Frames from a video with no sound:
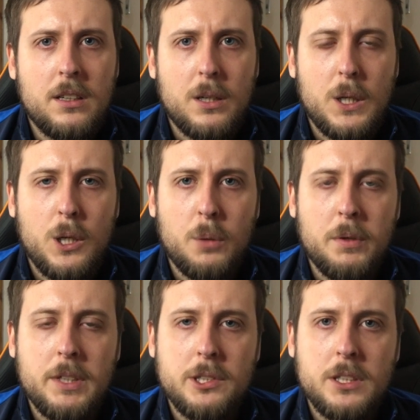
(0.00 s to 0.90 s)
I hope you've
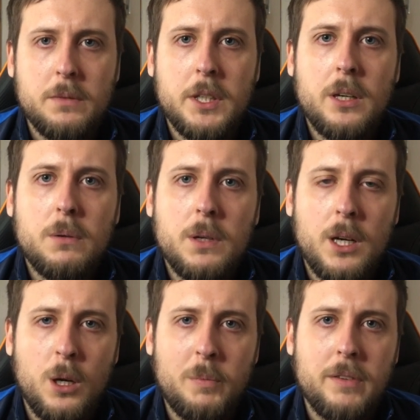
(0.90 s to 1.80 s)
enjoyed the video. I
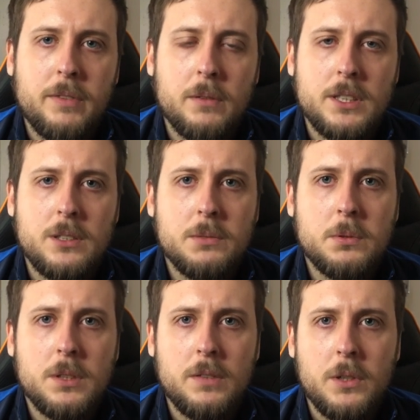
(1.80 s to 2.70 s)
hope you found it
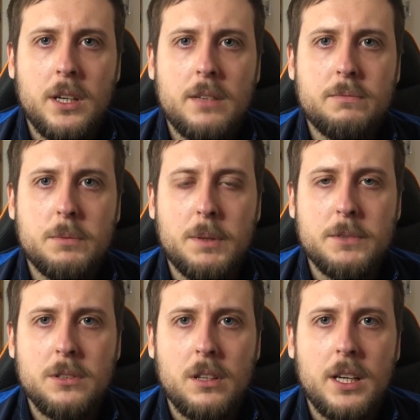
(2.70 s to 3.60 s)
useful. If you have, remember
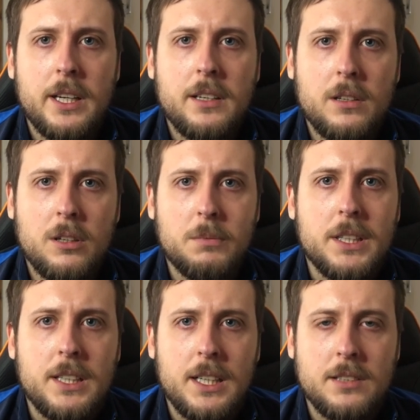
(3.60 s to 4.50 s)
to like,
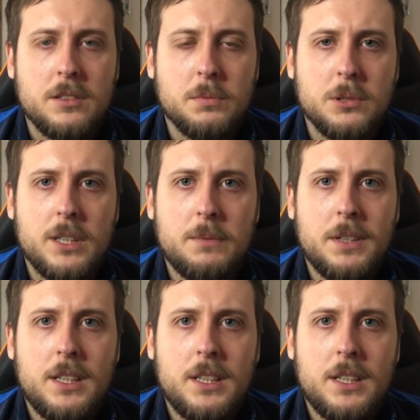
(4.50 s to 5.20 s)
comment and subscribe.